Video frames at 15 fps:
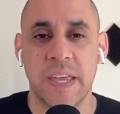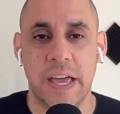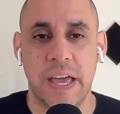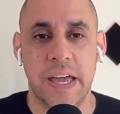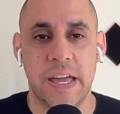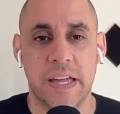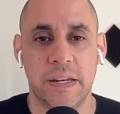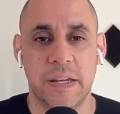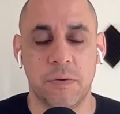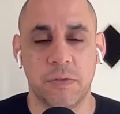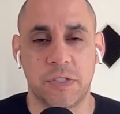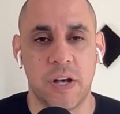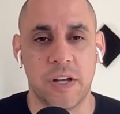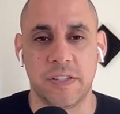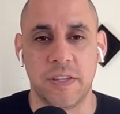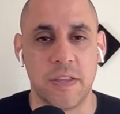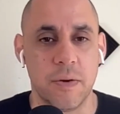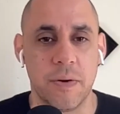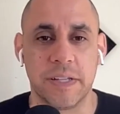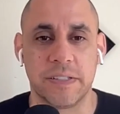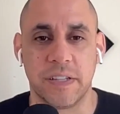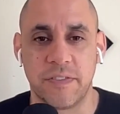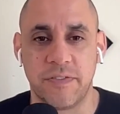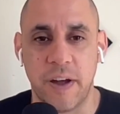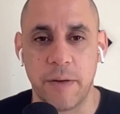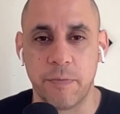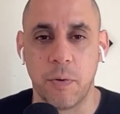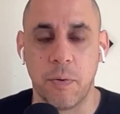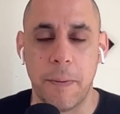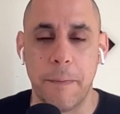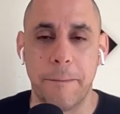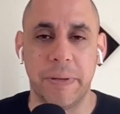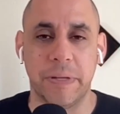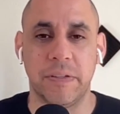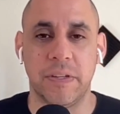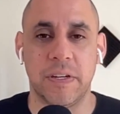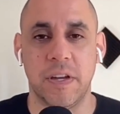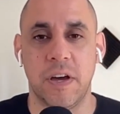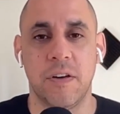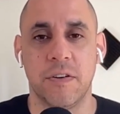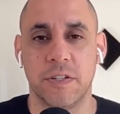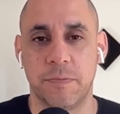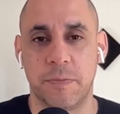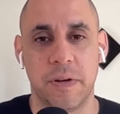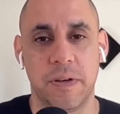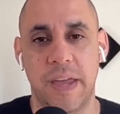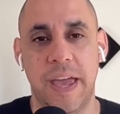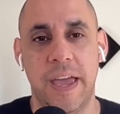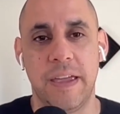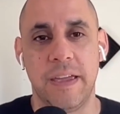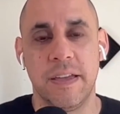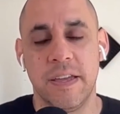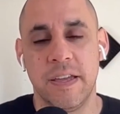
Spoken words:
And it was costing the US like $5.1 billion per day.